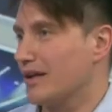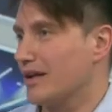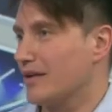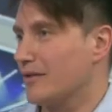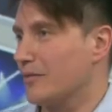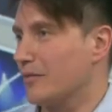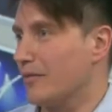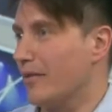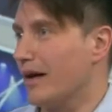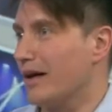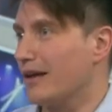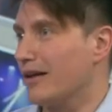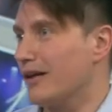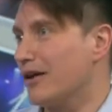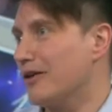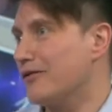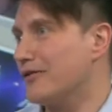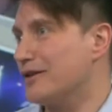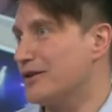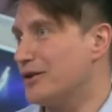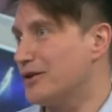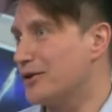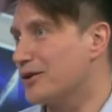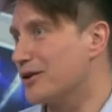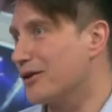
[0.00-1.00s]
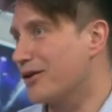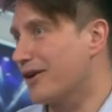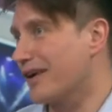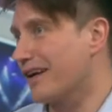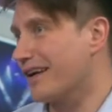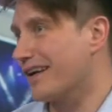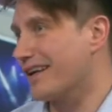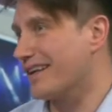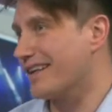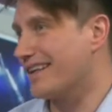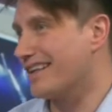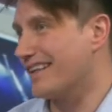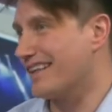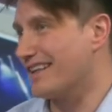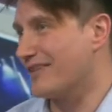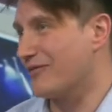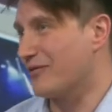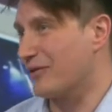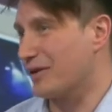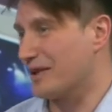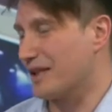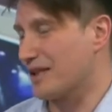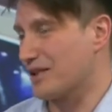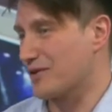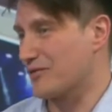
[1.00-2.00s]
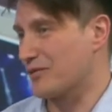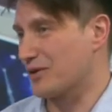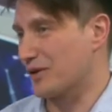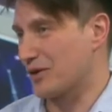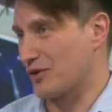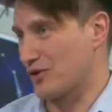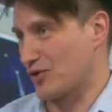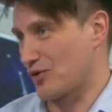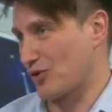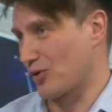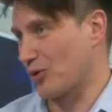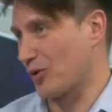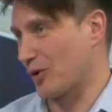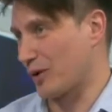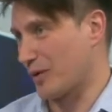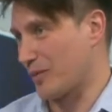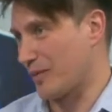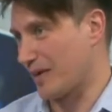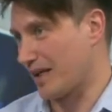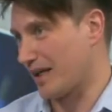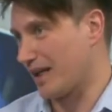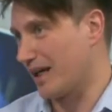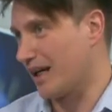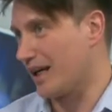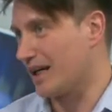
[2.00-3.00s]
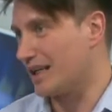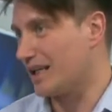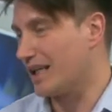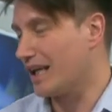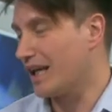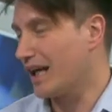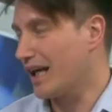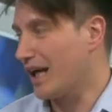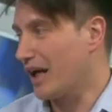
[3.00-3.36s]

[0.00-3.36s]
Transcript: my love with Ukraine and that's where the story began.